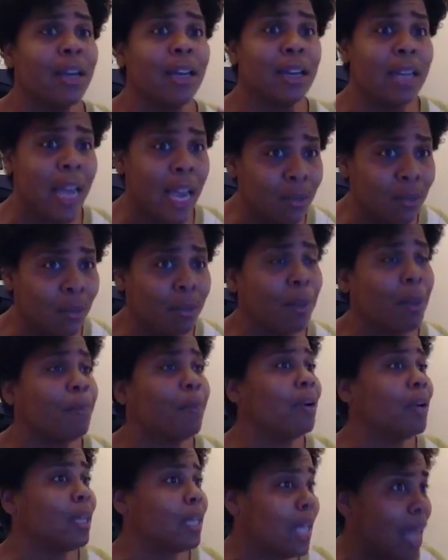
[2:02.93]
Connect with
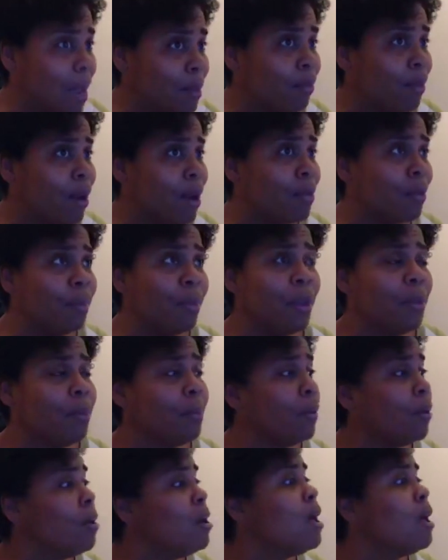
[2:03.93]
people, collaborate with
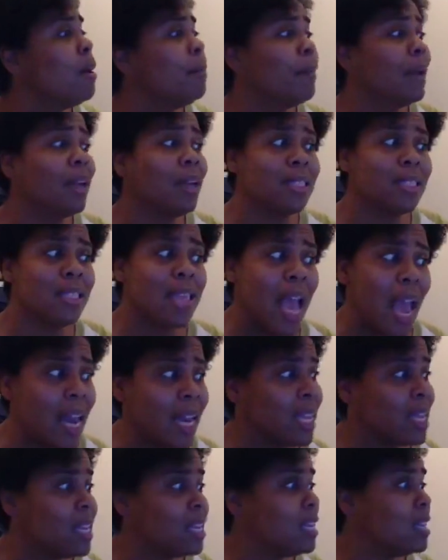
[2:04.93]
people, because
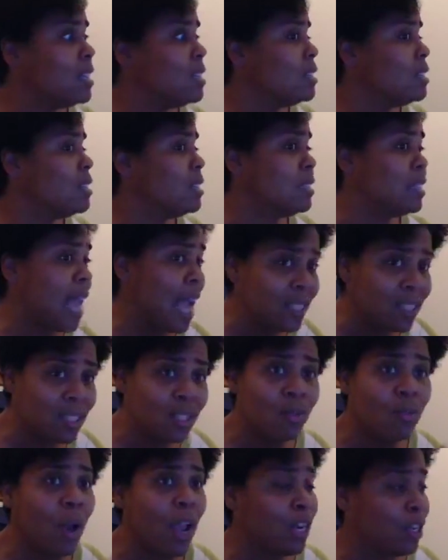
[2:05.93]

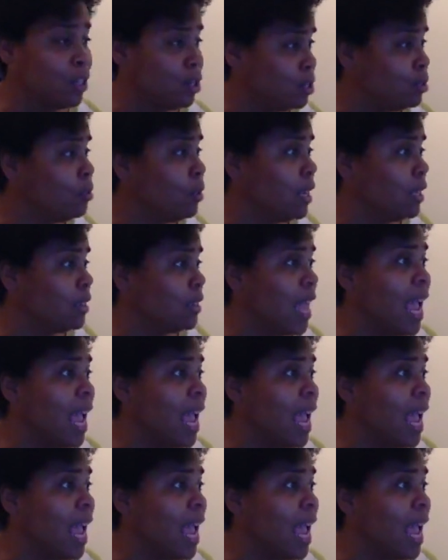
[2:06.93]
that's the way to do it.